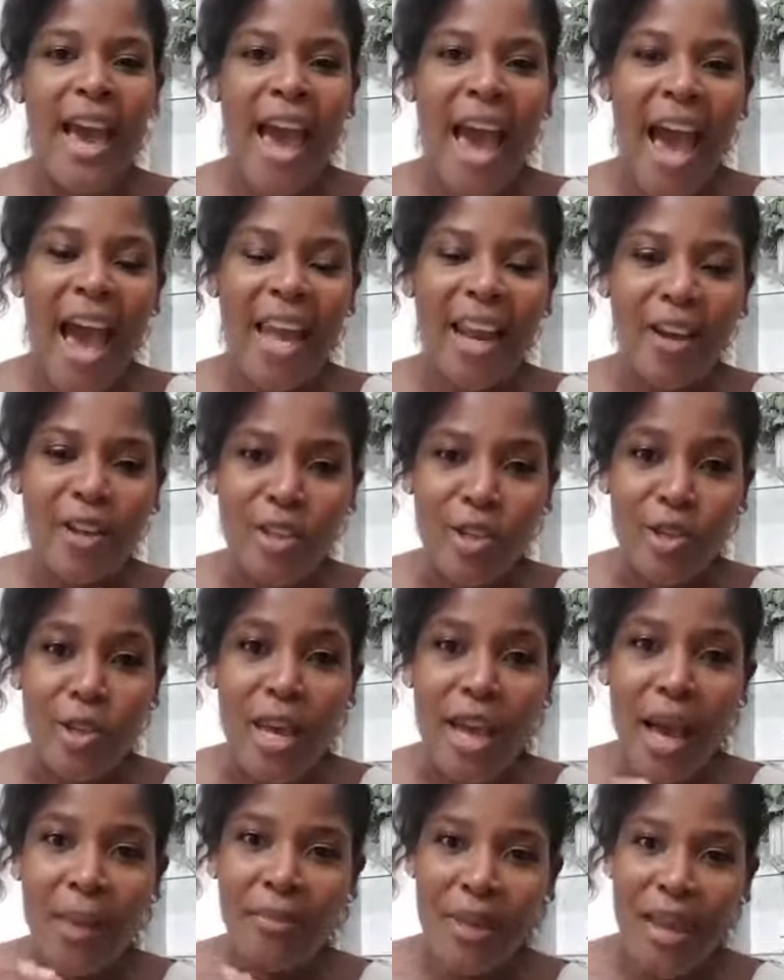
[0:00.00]
And I was
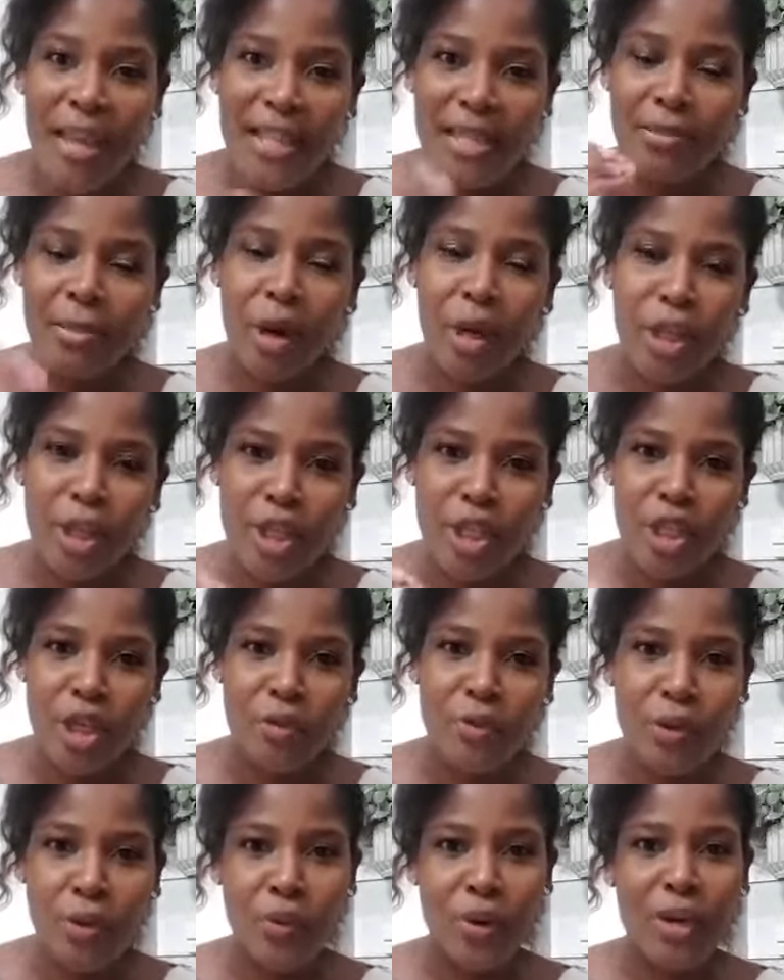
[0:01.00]
looking up the etymology
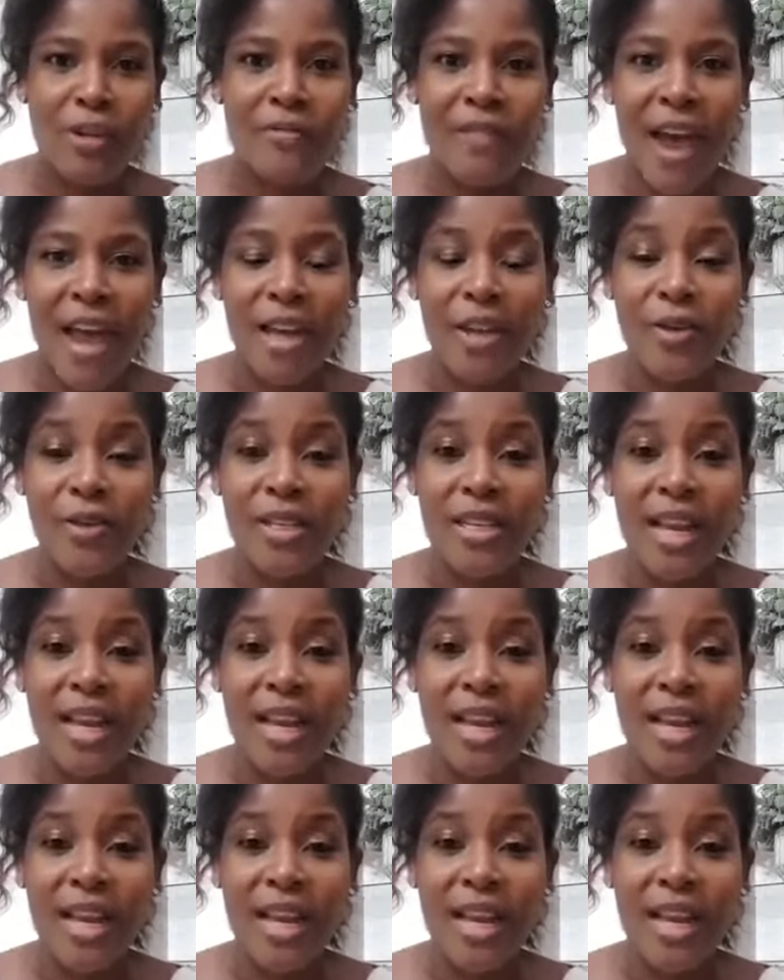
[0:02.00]
of the word values.